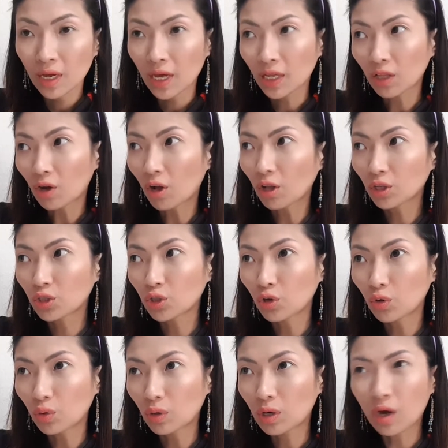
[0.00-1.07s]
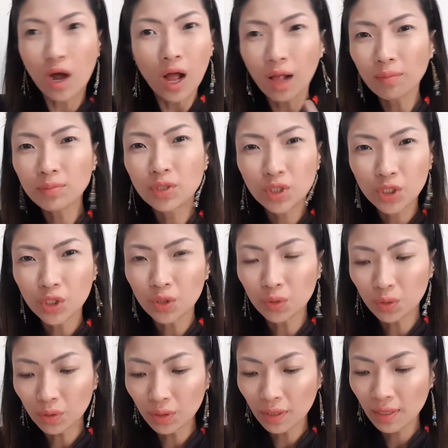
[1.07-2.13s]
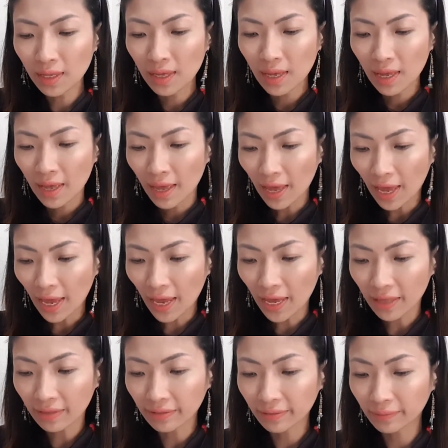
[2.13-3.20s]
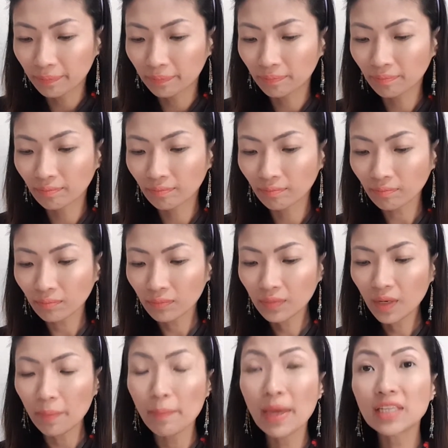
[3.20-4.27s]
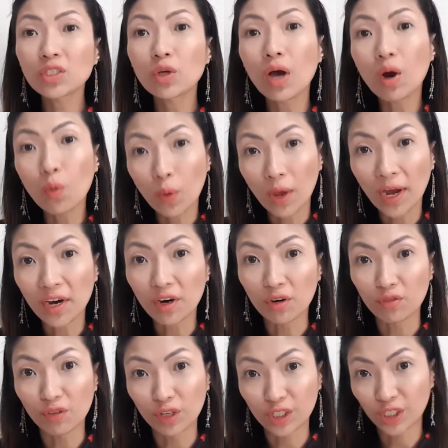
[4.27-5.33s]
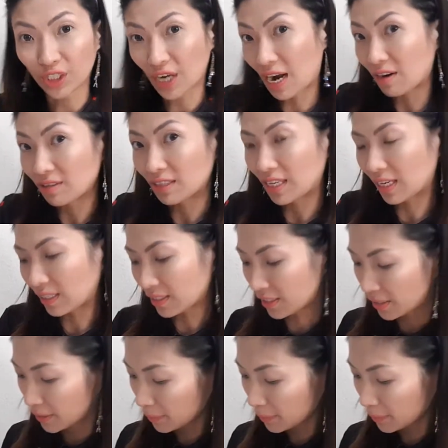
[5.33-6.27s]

It also calms you and makes you aware of your surroundings.